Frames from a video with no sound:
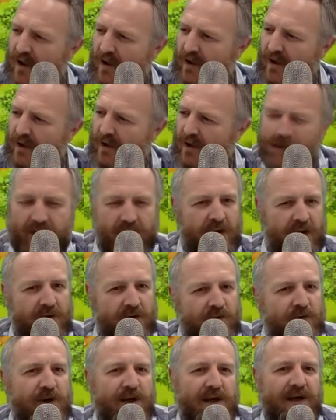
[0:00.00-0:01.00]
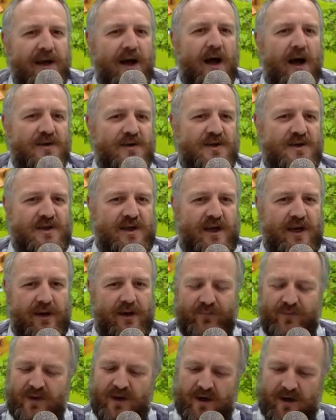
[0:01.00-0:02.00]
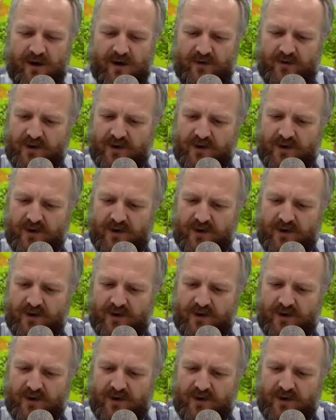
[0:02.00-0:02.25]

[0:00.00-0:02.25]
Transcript: Okay, really hard to say. Yeah,